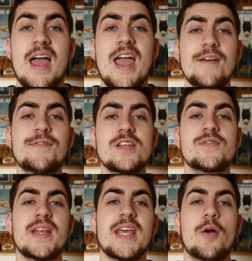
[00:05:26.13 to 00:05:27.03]
If this
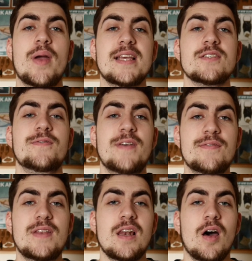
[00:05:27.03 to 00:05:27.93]
video hits
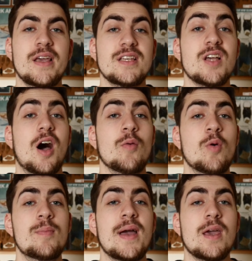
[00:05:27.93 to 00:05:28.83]
50 likes, I
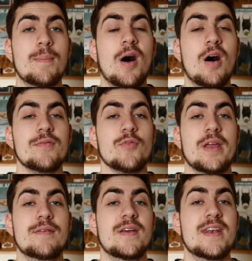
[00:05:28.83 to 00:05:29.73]
will make a part
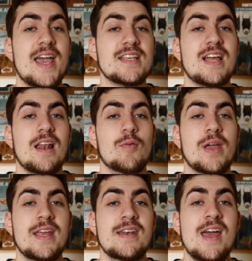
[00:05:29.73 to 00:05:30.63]
3 for next
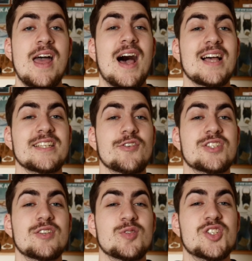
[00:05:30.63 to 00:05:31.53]
Halloween, as there are
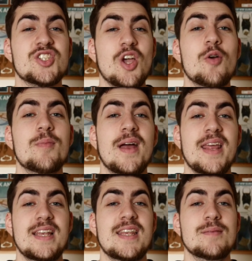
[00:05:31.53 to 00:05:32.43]
still so
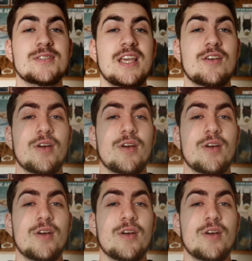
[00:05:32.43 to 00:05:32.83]
many deep sea